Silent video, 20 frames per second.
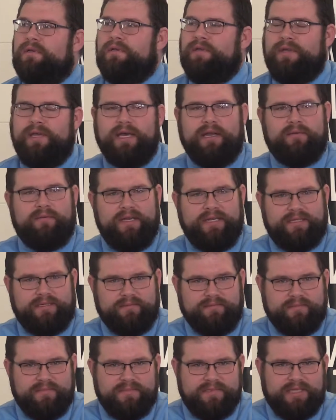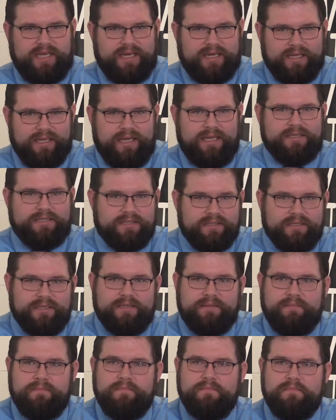You got to reach him psychologically.
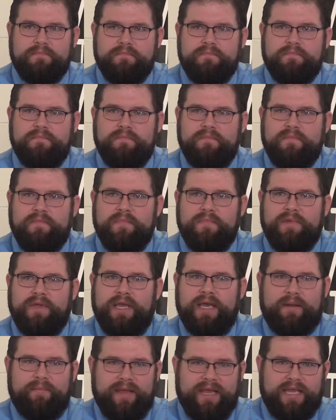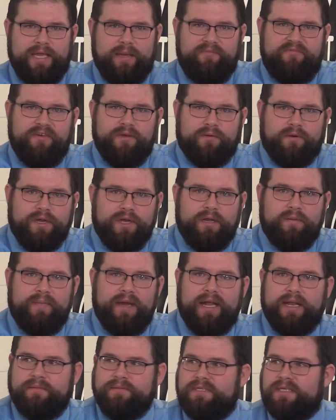Uh-huh. Right. You got to make him feel good
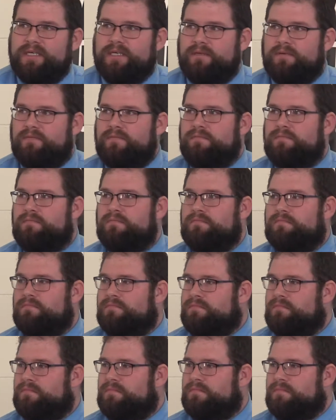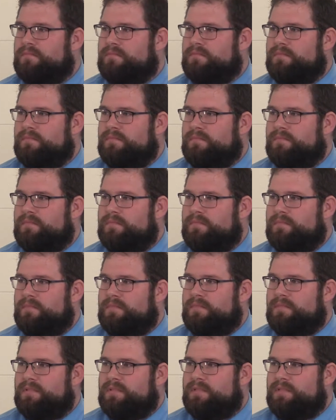about himself." Yes, yes, yes.
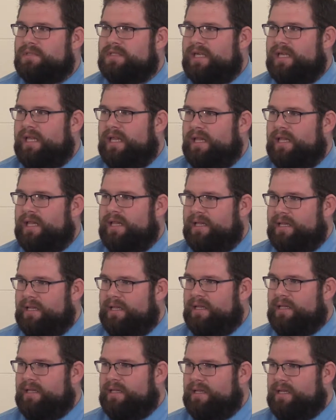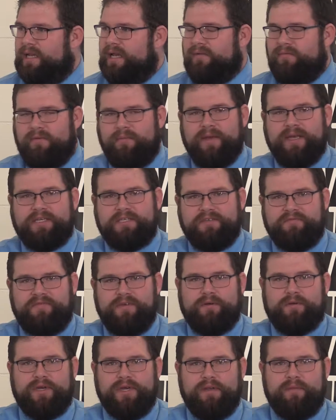See, the, the, the devil makes you
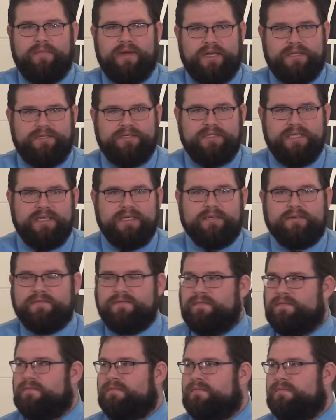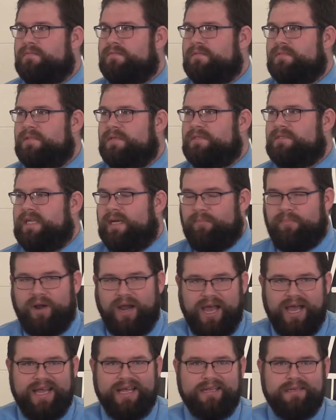feel good about yourself. Mm-hmm. It's that
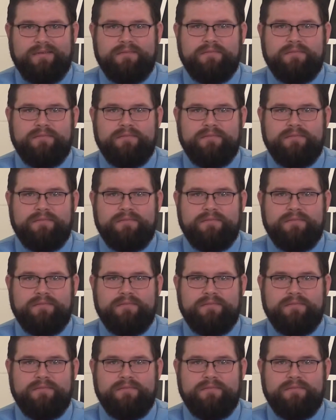pride.